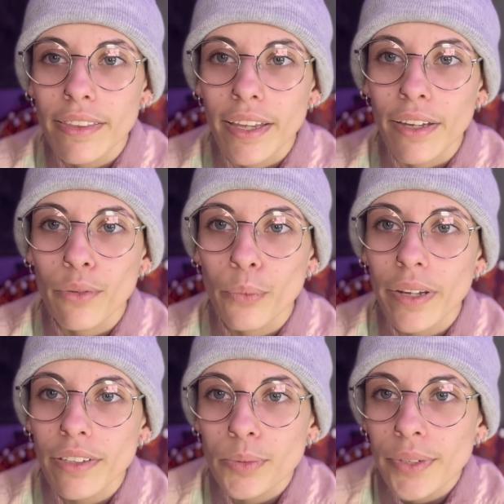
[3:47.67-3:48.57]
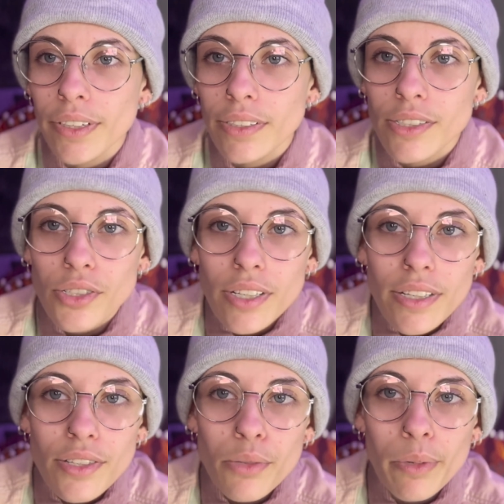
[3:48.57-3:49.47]
that we experience just
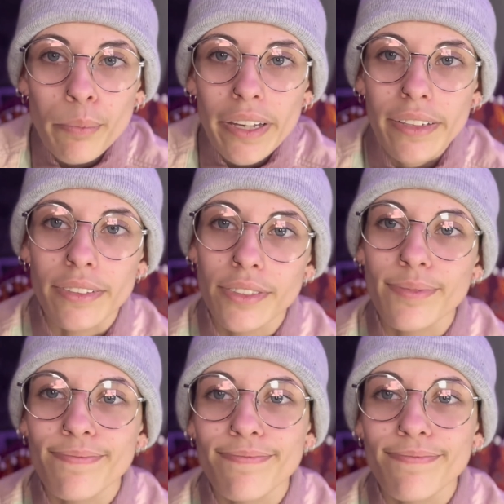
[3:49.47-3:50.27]
as human beings.